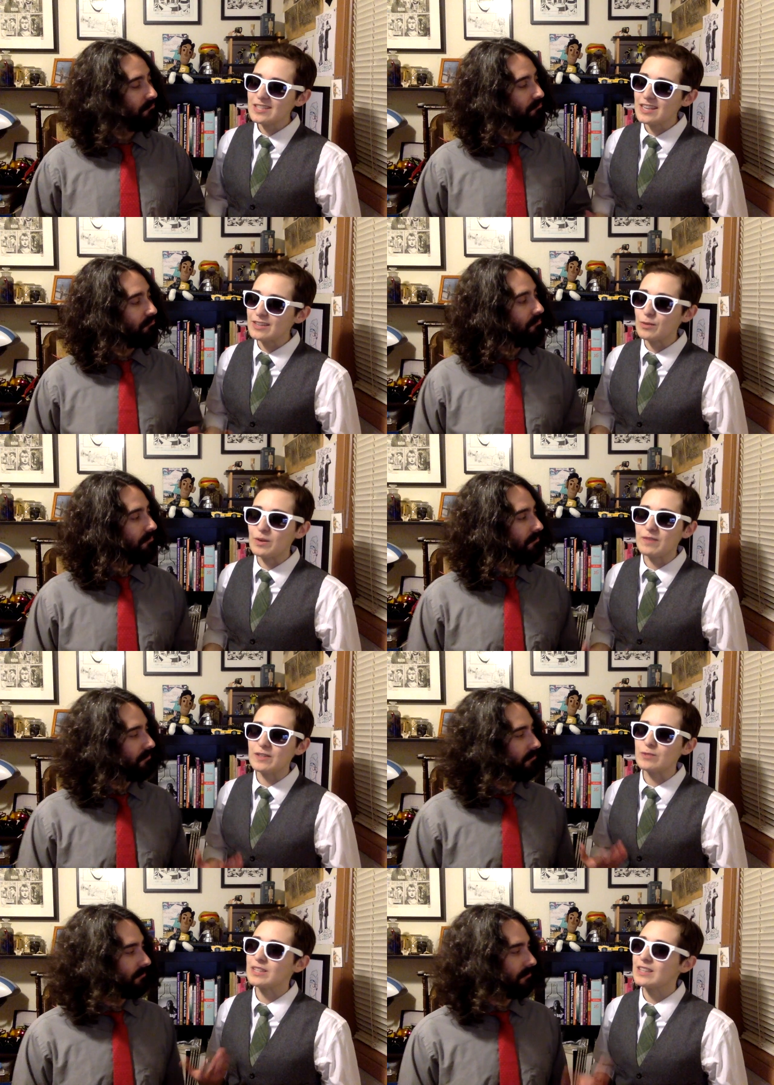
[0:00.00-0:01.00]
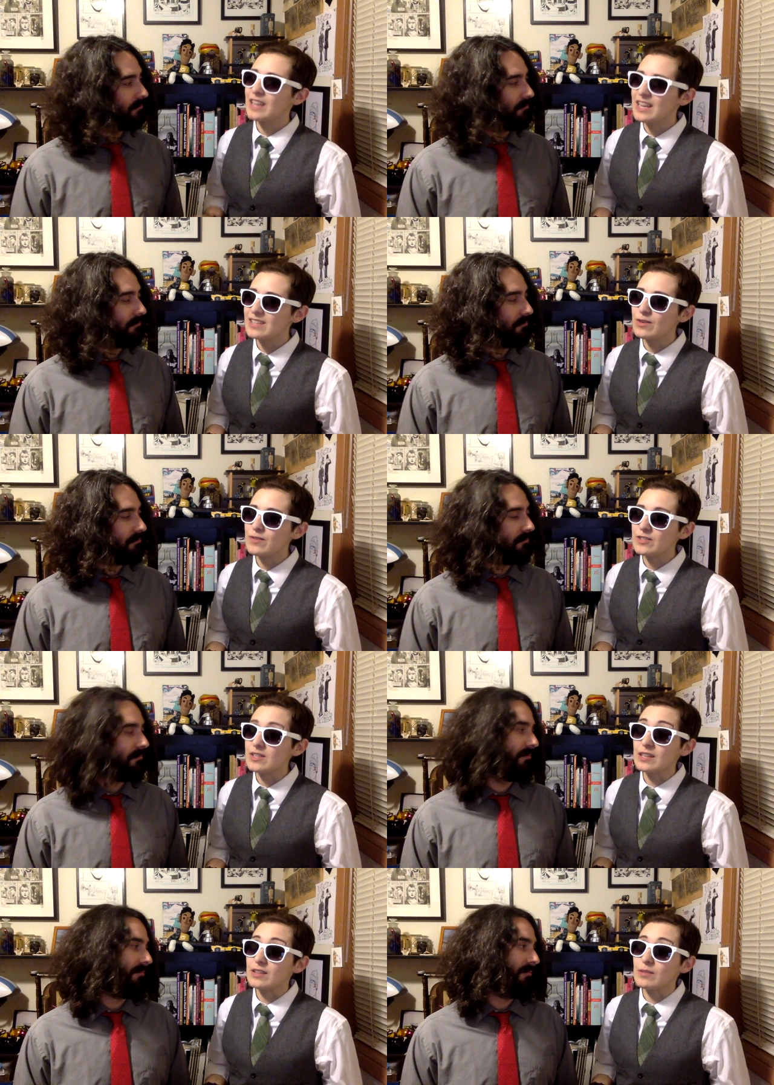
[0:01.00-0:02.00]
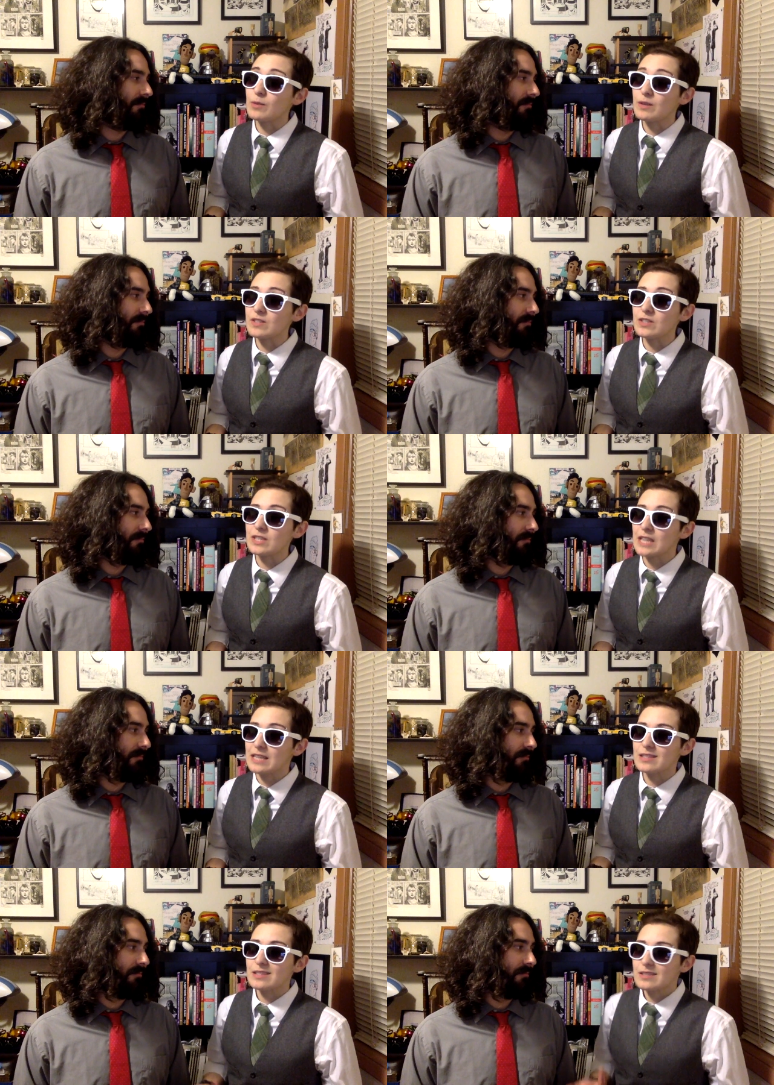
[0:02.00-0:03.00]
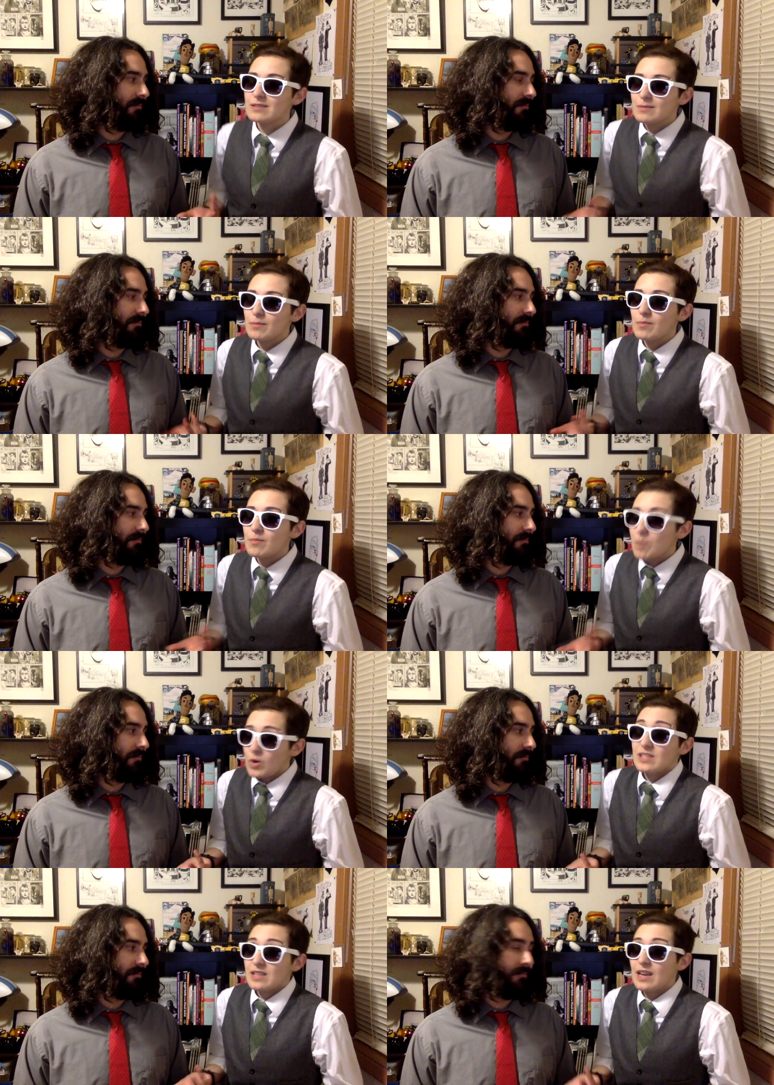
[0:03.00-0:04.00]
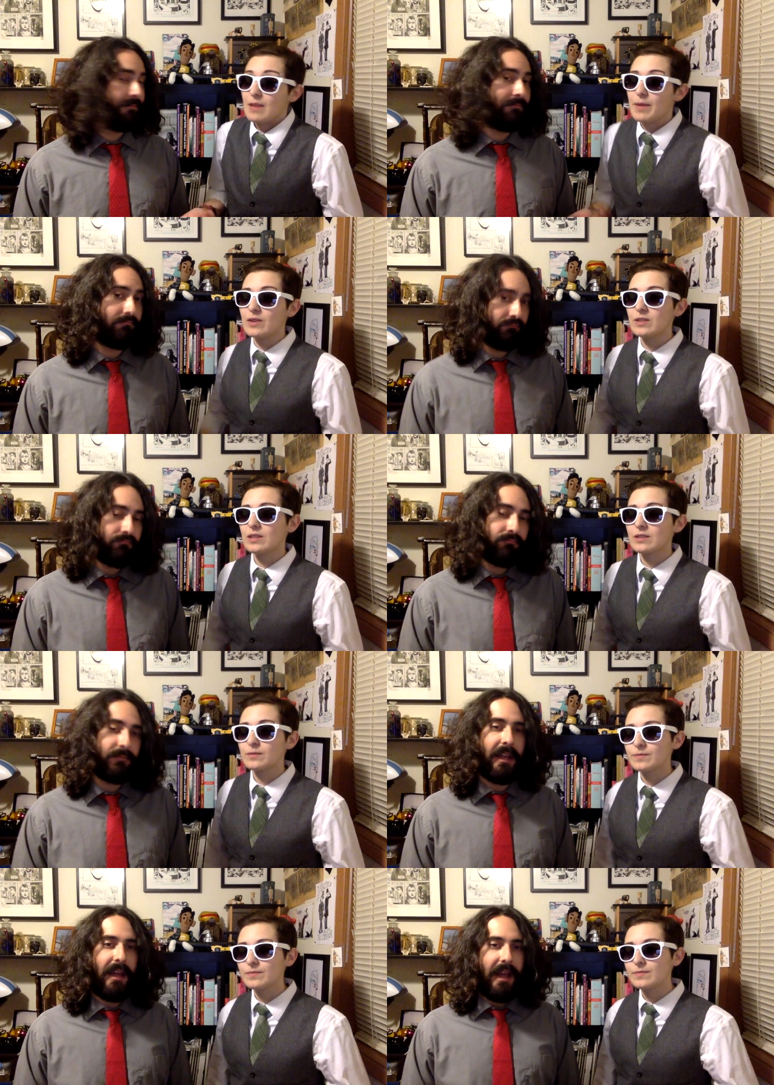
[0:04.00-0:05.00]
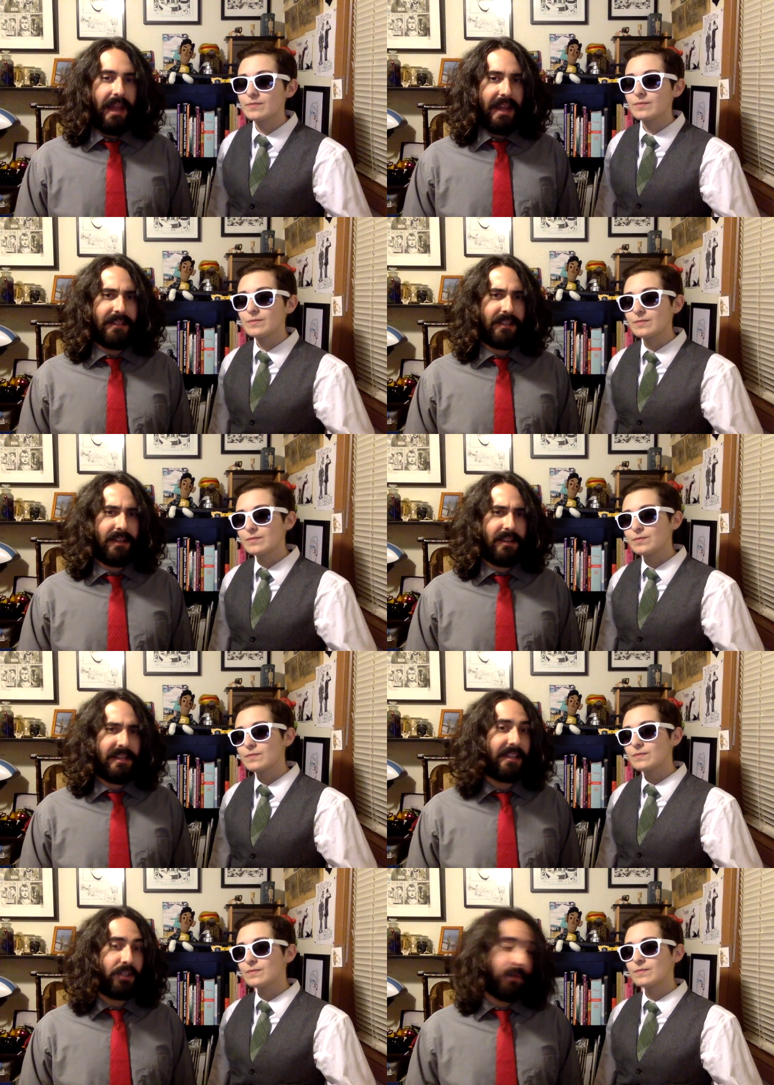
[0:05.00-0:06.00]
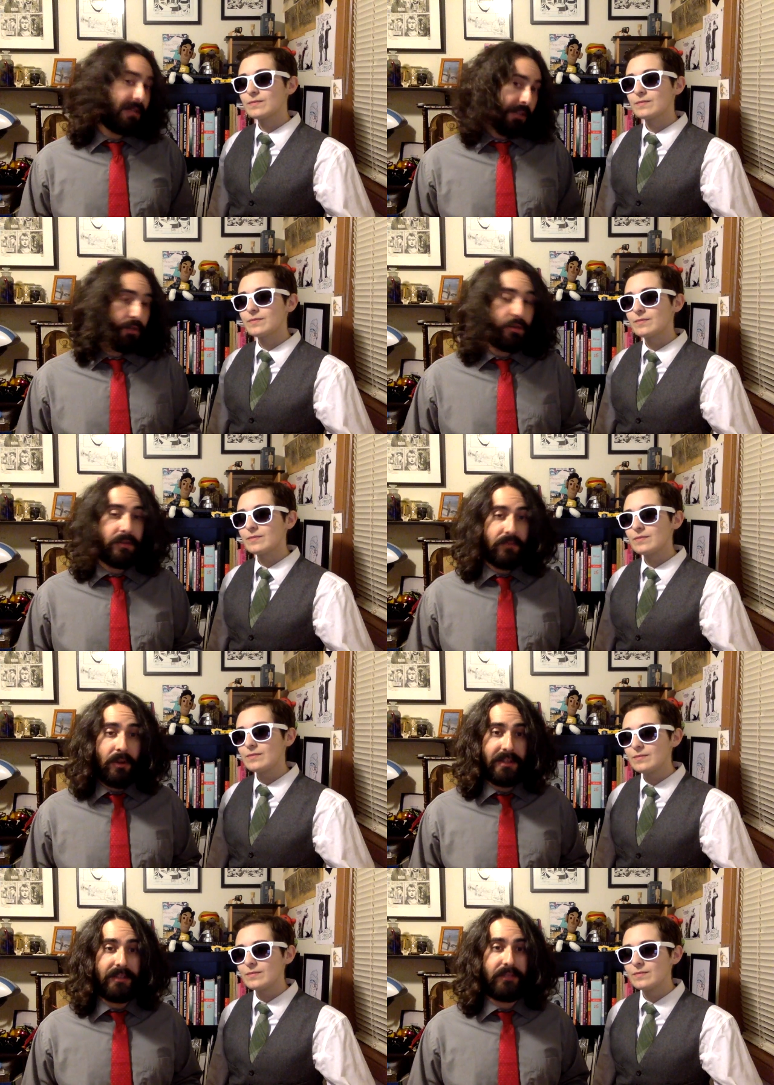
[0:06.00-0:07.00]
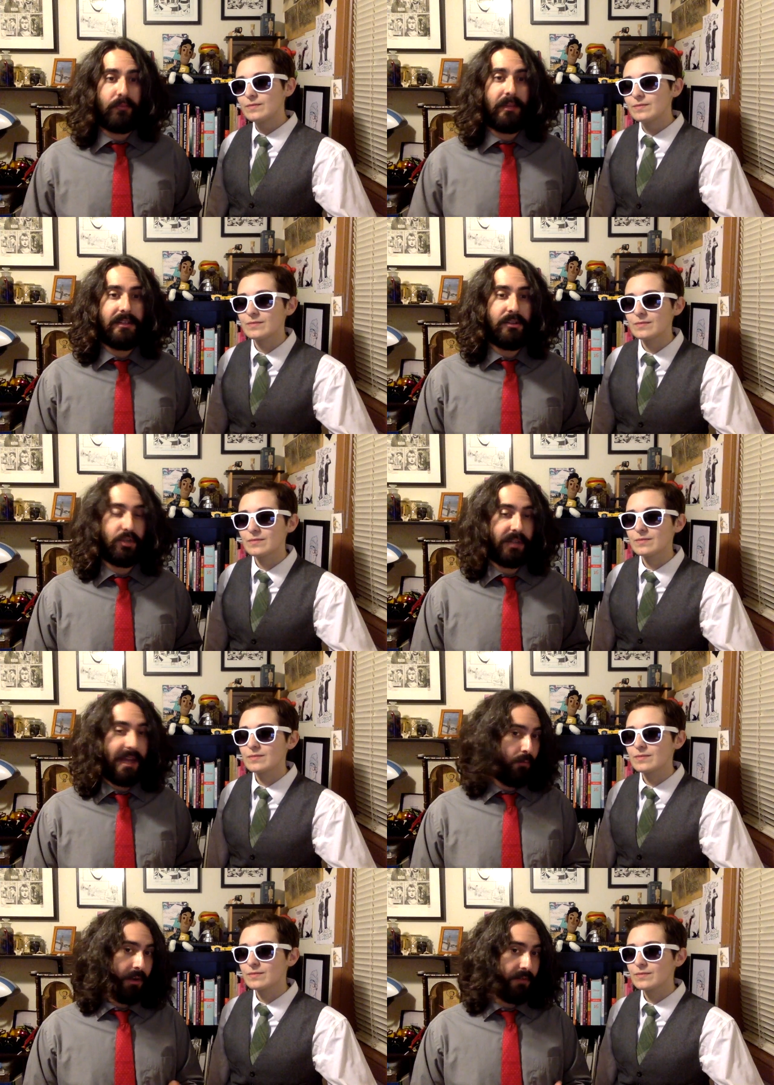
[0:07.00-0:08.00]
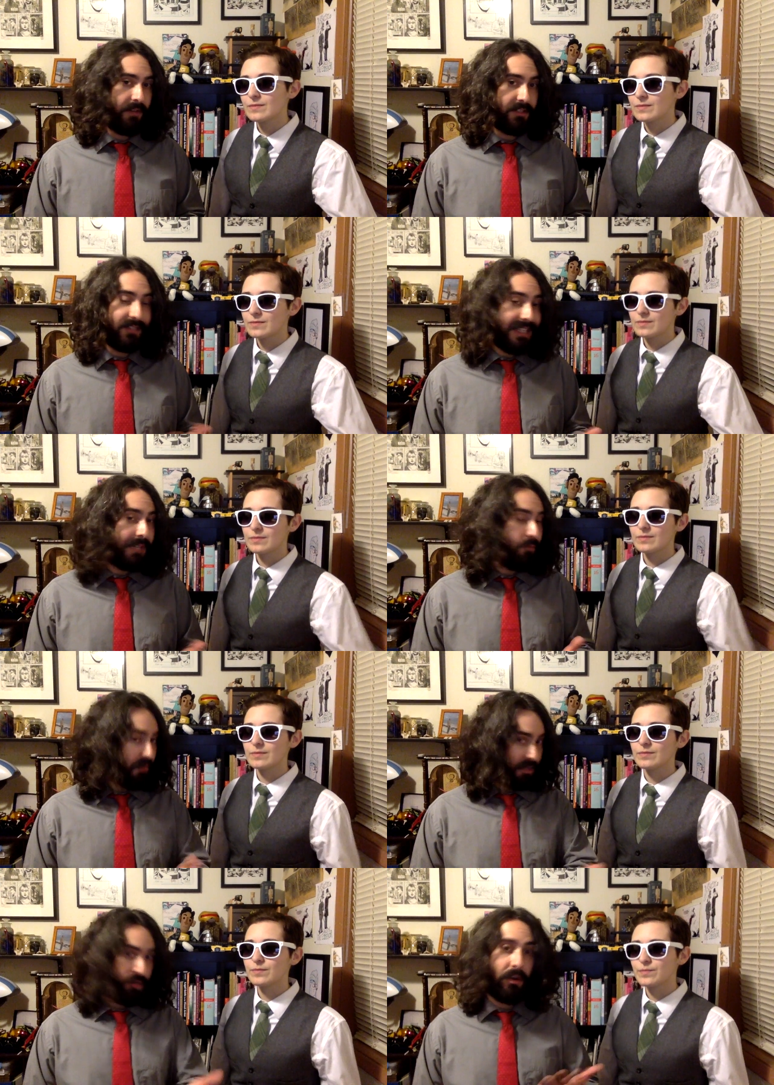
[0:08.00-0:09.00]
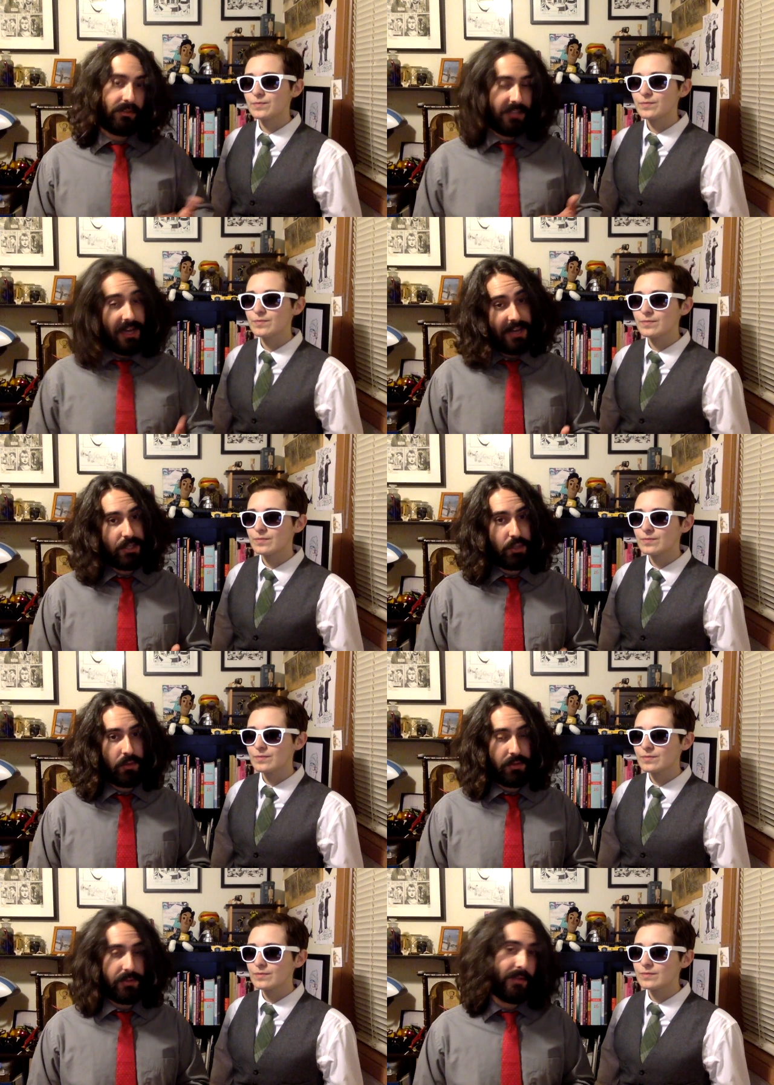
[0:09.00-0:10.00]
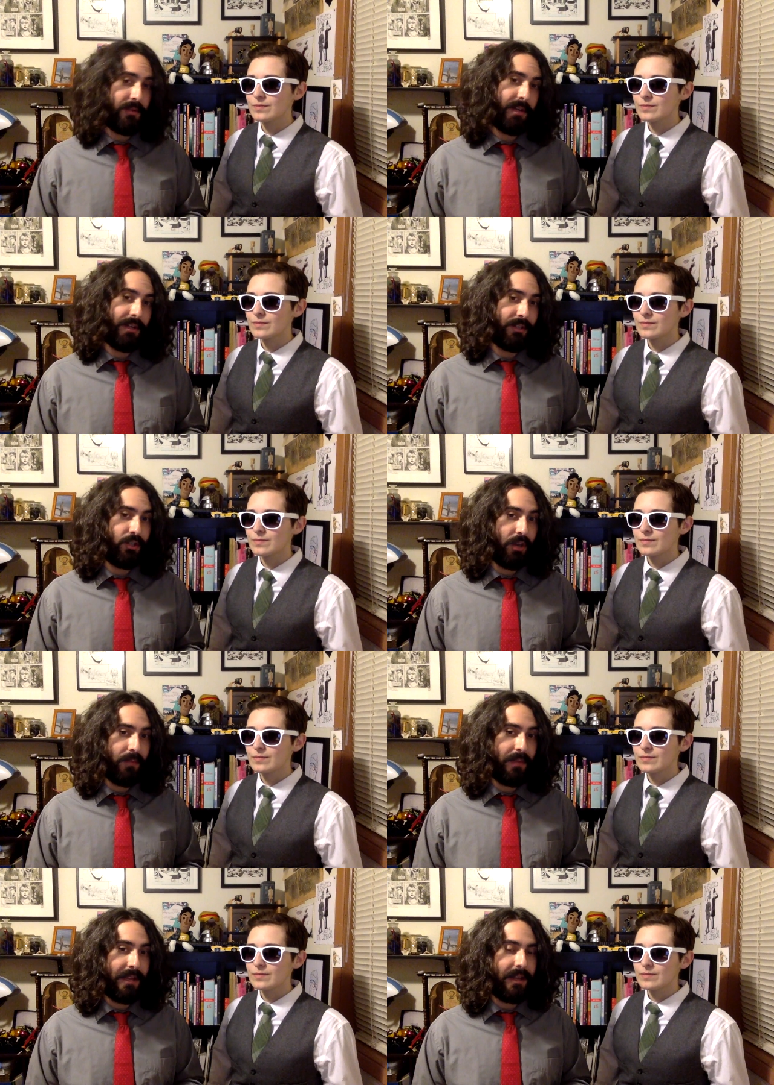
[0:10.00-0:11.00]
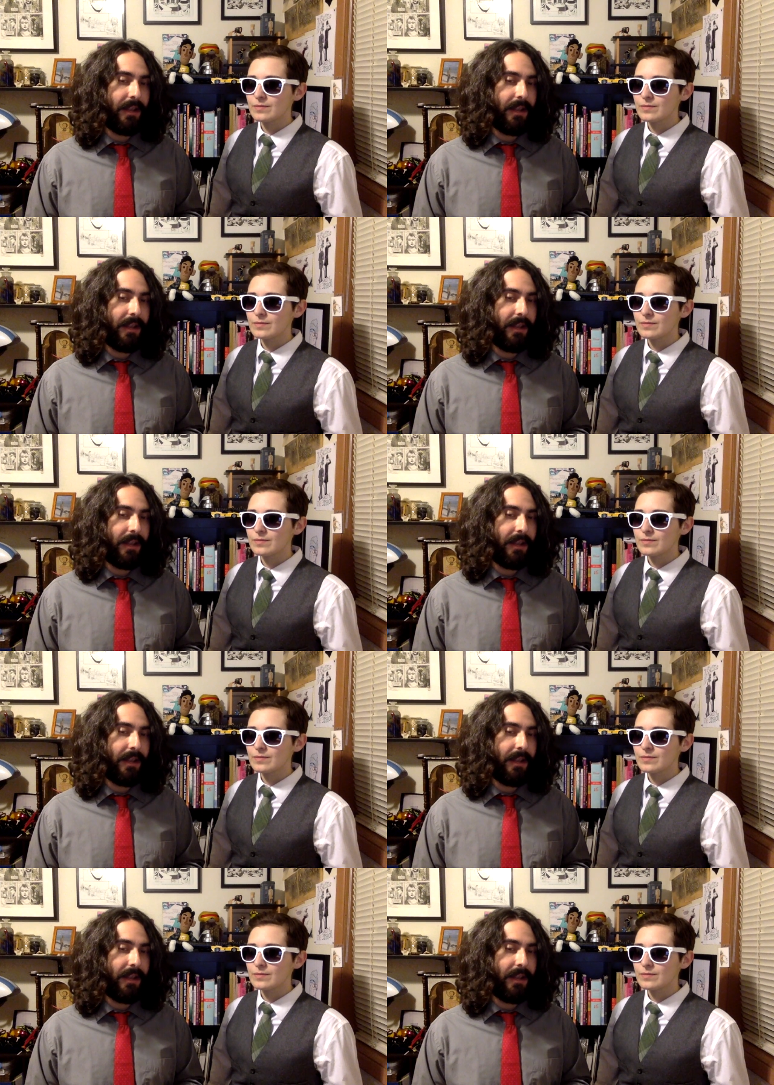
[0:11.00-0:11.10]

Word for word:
Speaker 1: a title that one of us really likes, or if there's a title that one of us just has more to say about. Mm-hmm.
Speaker 2: And uh, yeah, so I mean, I'm sure you've noticed we usually have one of us lead pretty strongly on an issue, although the other does jump in.